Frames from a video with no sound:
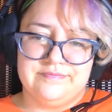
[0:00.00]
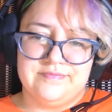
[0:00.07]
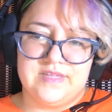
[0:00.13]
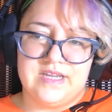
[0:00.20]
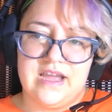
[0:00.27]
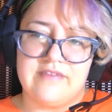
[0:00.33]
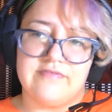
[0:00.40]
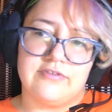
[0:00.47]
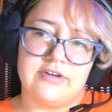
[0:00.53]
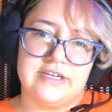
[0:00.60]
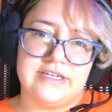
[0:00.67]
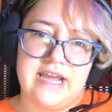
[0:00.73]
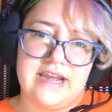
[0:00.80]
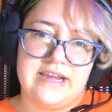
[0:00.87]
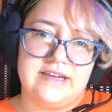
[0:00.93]
every
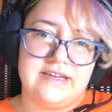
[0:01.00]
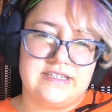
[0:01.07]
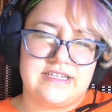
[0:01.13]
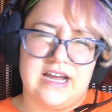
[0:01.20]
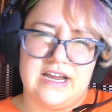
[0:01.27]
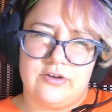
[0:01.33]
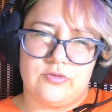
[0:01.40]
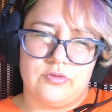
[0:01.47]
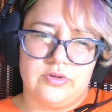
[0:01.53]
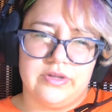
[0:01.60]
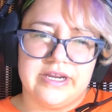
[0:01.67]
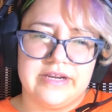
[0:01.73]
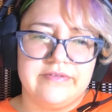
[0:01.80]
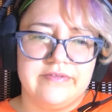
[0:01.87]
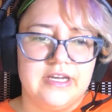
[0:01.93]
day. It's kind of
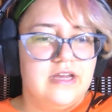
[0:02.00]
grueling.